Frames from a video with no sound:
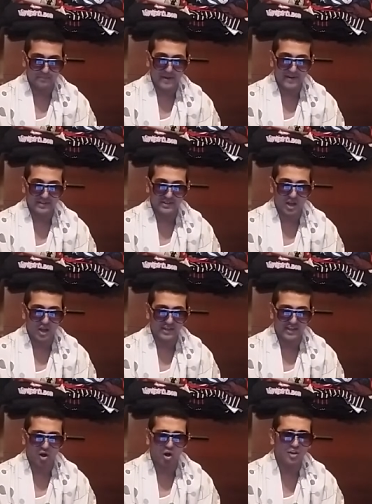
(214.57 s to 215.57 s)
Pentagon.
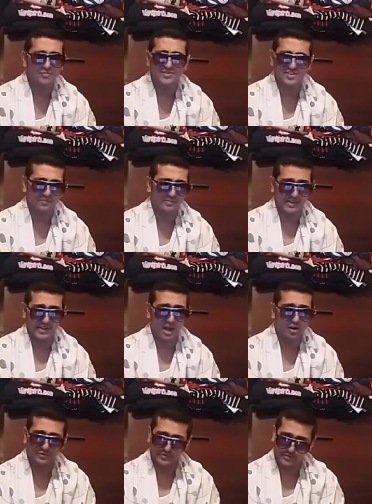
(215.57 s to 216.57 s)
They call him something
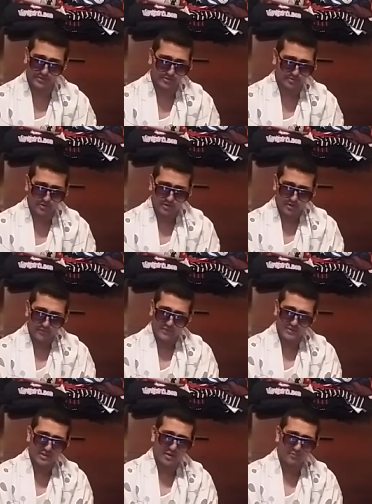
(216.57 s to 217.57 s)
else,
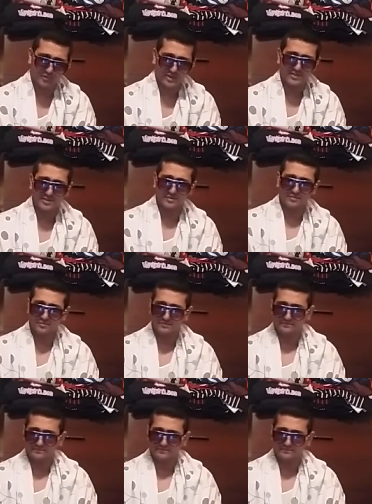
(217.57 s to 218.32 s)
for some reason.